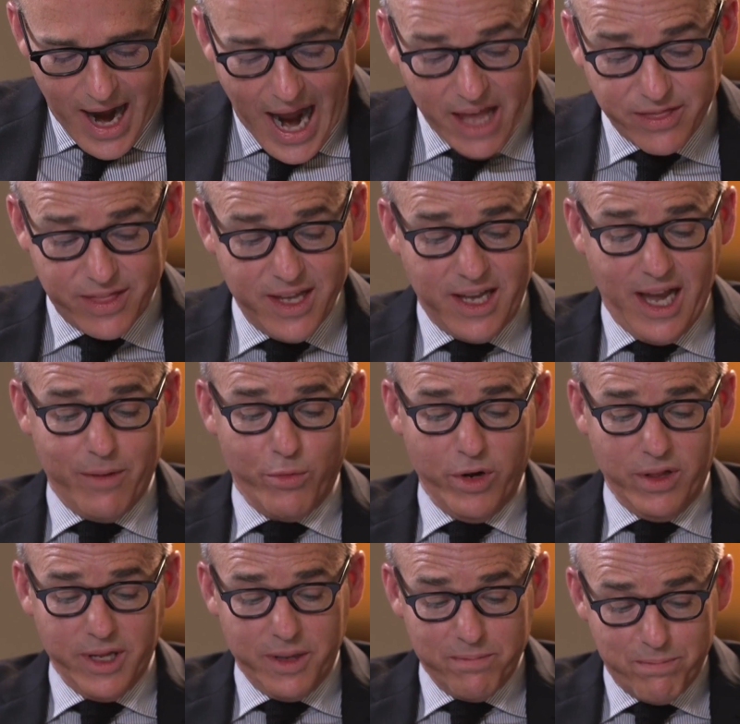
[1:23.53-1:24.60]
I think I'm
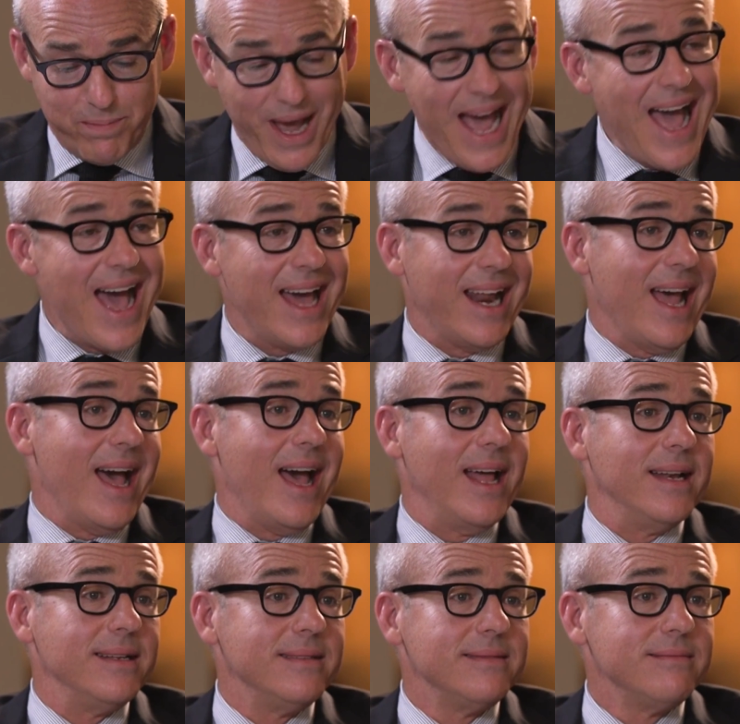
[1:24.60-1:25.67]
really bad
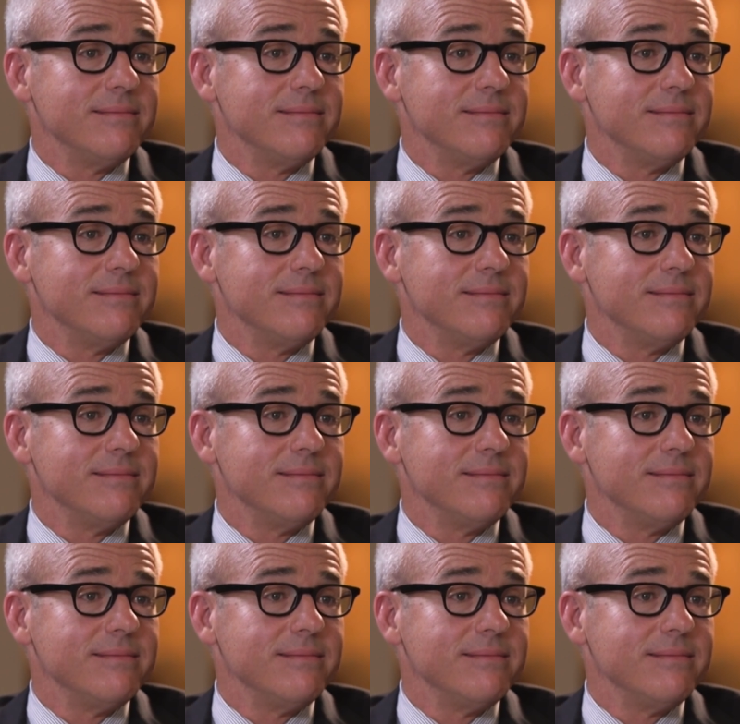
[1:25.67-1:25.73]
at